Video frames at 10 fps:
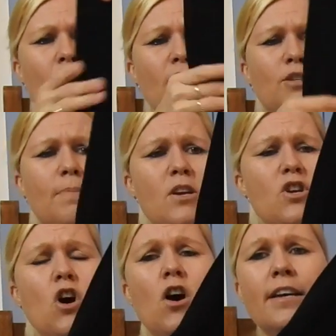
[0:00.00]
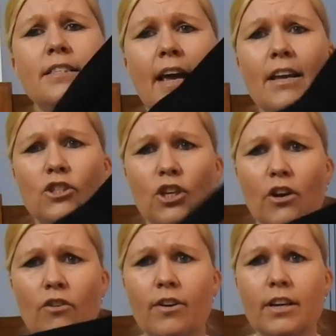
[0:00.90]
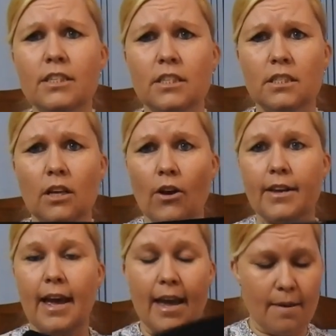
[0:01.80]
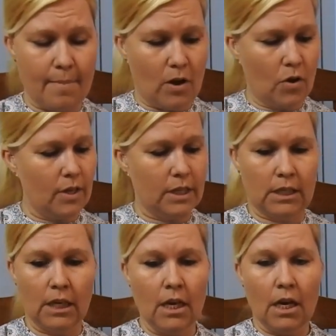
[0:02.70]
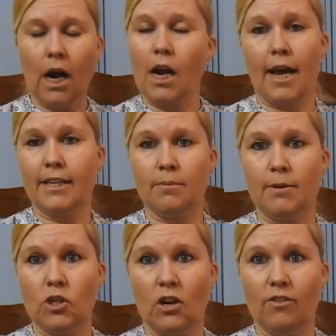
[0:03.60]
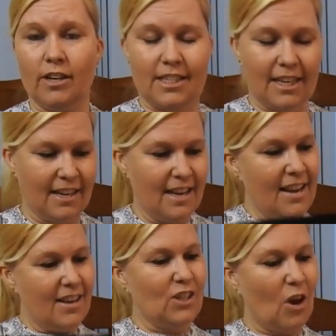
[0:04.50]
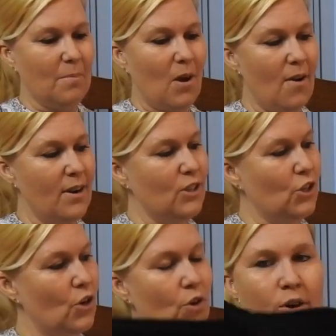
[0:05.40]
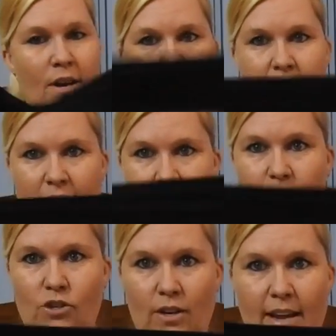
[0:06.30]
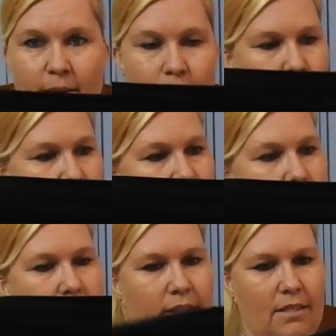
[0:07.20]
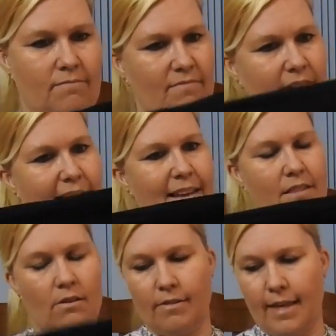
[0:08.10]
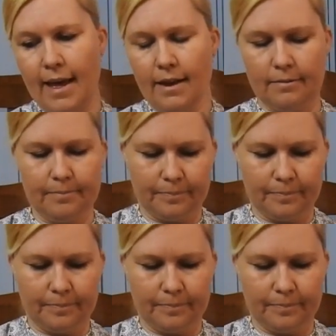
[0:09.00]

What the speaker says: going to be nice and generous, okay, because I like to be generous. So I'm going to literally put a nice length on that